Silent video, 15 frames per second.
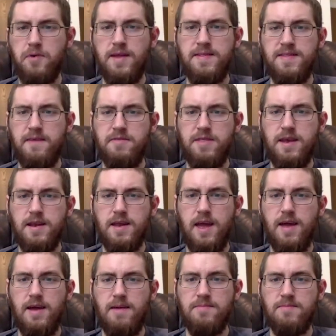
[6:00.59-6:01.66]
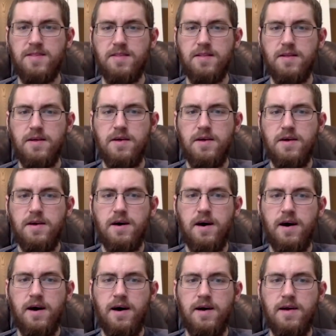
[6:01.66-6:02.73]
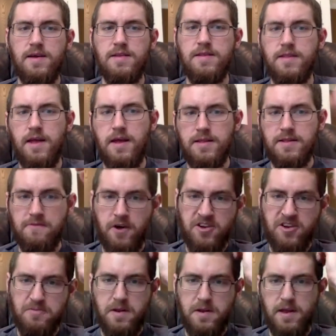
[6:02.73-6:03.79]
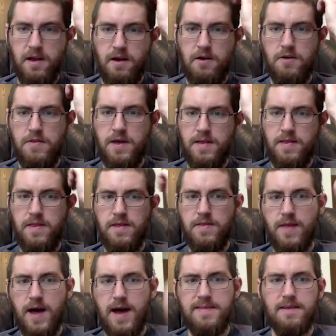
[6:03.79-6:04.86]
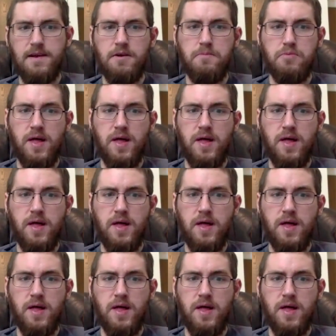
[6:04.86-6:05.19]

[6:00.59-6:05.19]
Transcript: playing 17 games uh, his his freshman year than then last year.